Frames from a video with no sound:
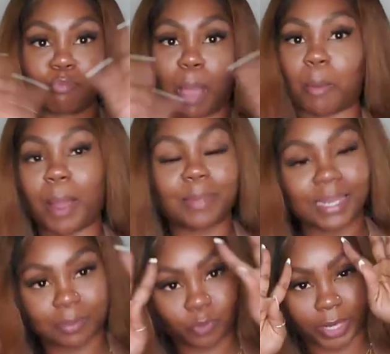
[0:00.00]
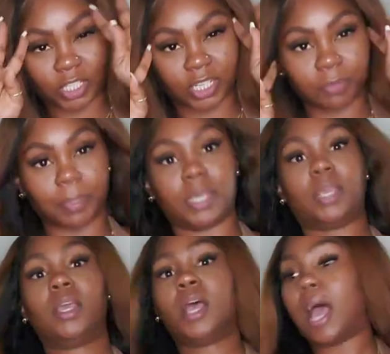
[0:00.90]
I'll probably end up scratching this, but
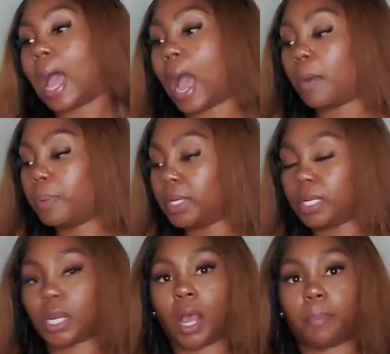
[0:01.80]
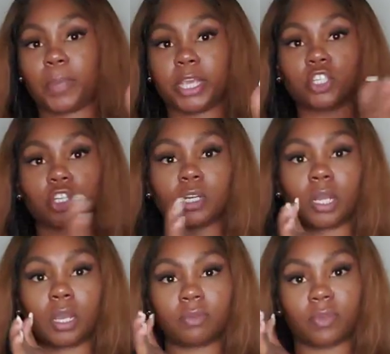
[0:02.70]
I'll put a picture
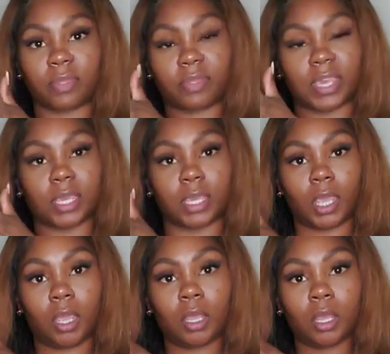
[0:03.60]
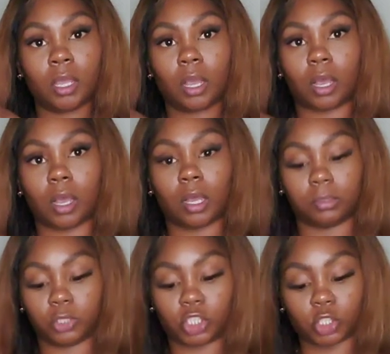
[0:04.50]
of the
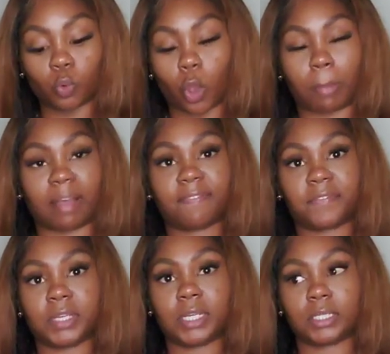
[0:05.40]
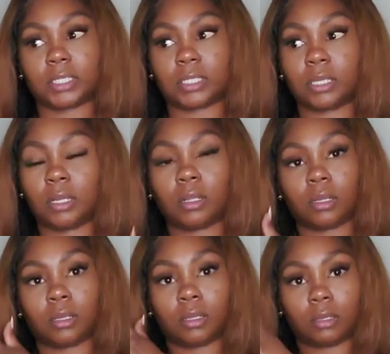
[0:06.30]
um shoe on my foot
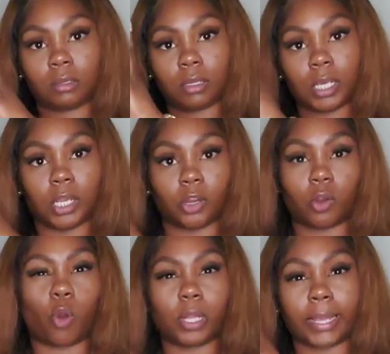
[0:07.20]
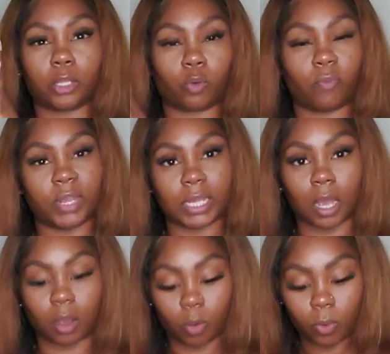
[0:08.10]
here or like a little
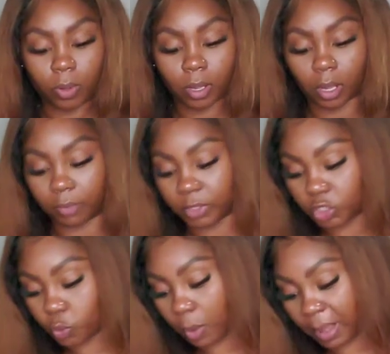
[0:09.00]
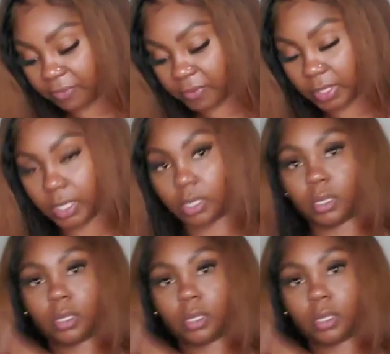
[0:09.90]
video of the shoe on my foot.